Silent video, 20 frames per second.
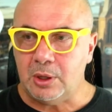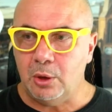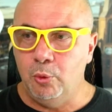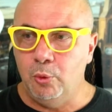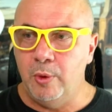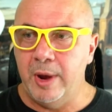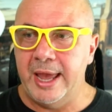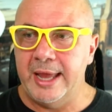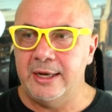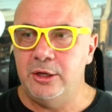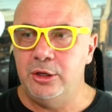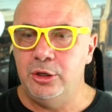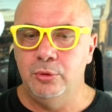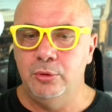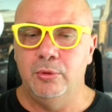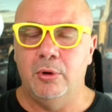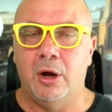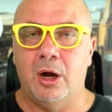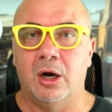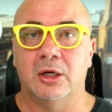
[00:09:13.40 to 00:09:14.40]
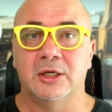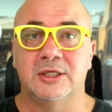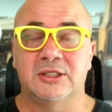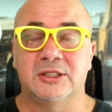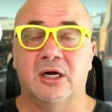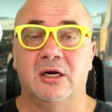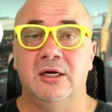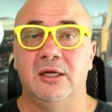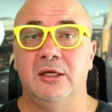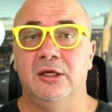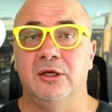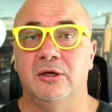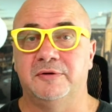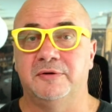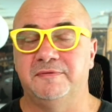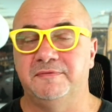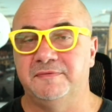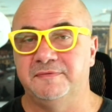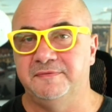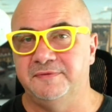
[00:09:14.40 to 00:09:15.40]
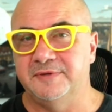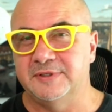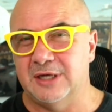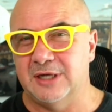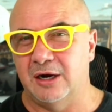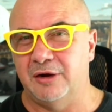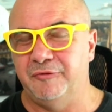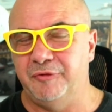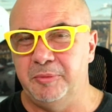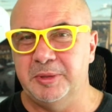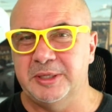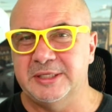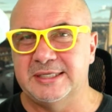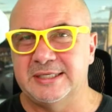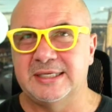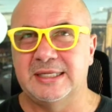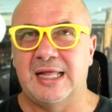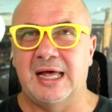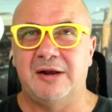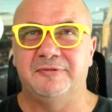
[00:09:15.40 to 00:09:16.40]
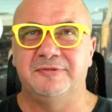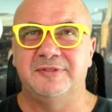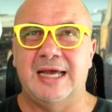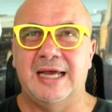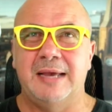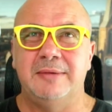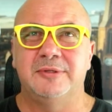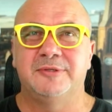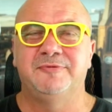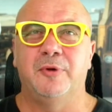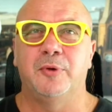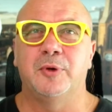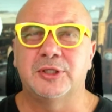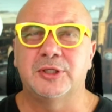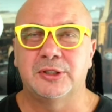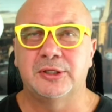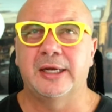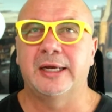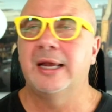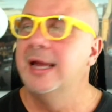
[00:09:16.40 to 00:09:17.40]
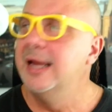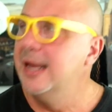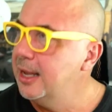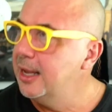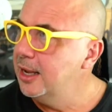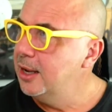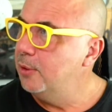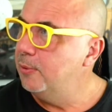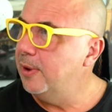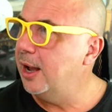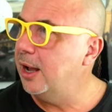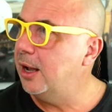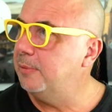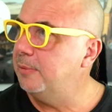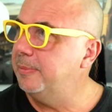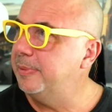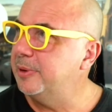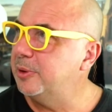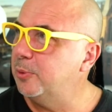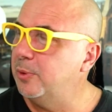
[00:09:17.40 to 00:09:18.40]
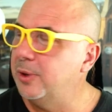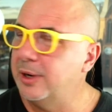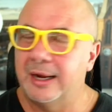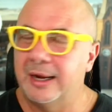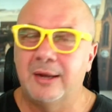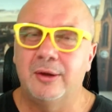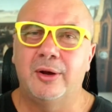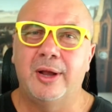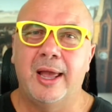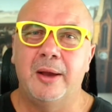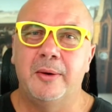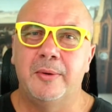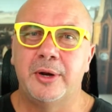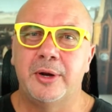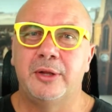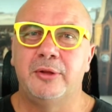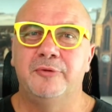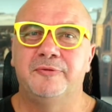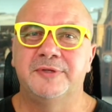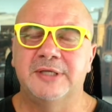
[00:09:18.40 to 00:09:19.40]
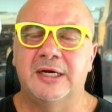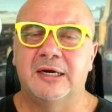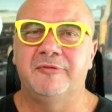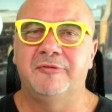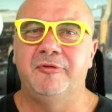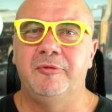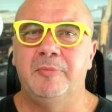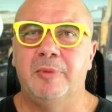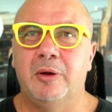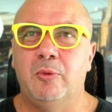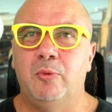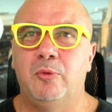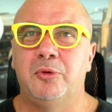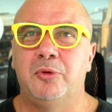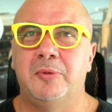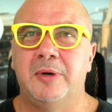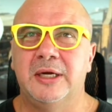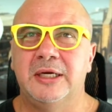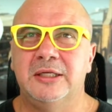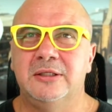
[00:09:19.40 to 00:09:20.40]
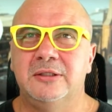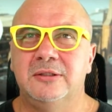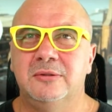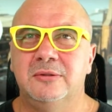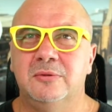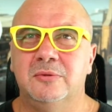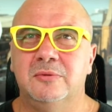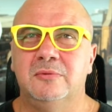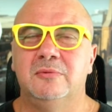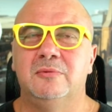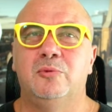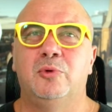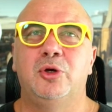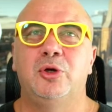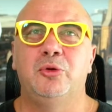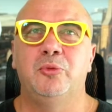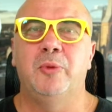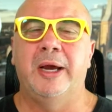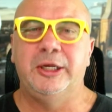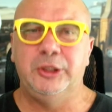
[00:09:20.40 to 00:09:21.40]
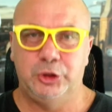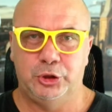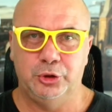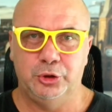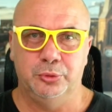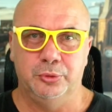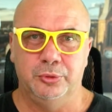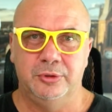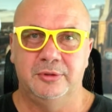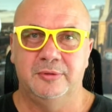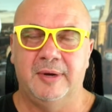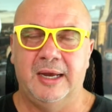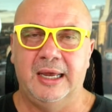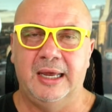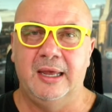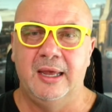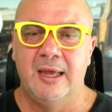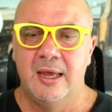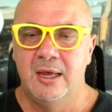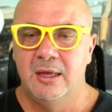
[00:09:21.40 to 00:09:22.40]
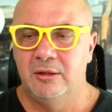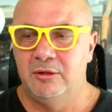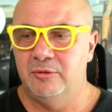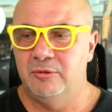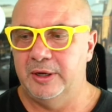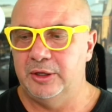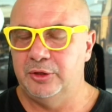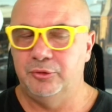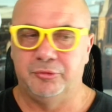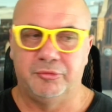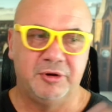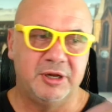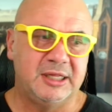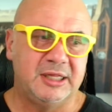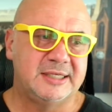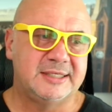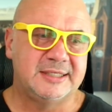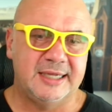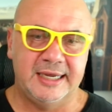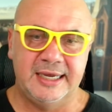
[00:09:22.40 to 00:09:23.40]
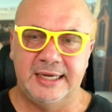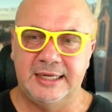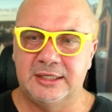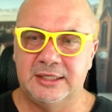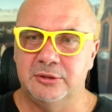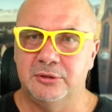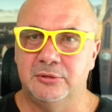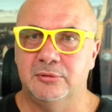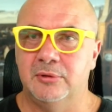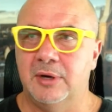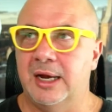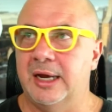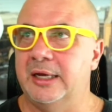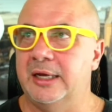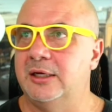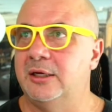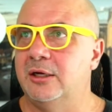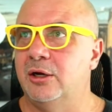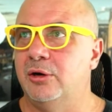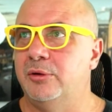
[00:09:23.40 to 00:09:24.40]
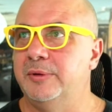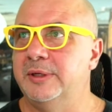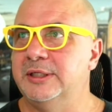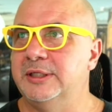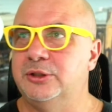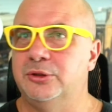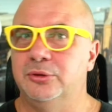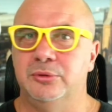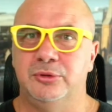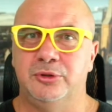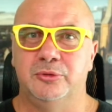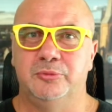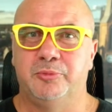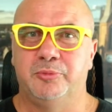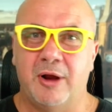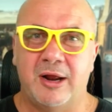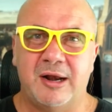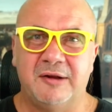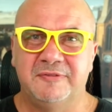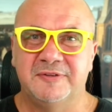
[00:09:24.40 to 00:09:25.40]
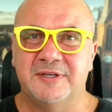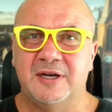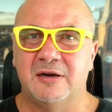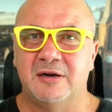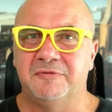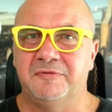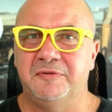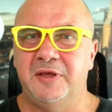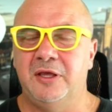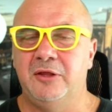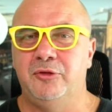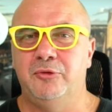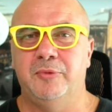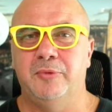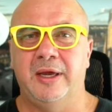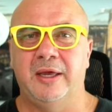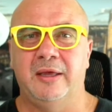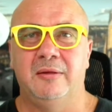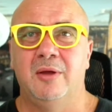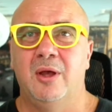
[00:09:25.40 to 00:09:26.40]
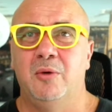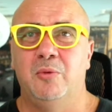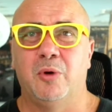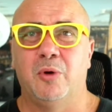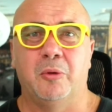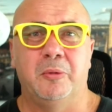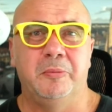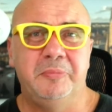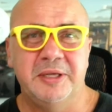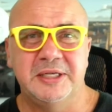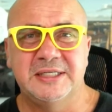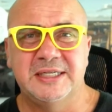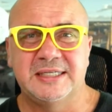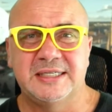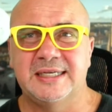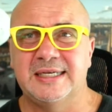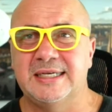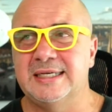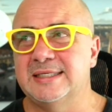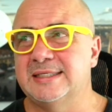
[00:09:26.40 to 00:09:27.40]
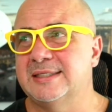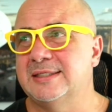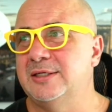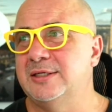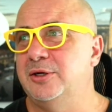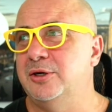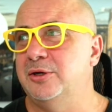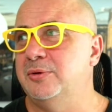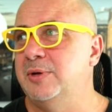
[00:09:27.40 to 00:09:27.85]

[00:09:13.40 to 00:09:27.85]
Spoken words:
when you are starting your photography business. A lot of times, folks are like, well, but okay, I want to do photography, but what do I do? Do I do real estate? Do I go into do product photography? Do I work with businesses?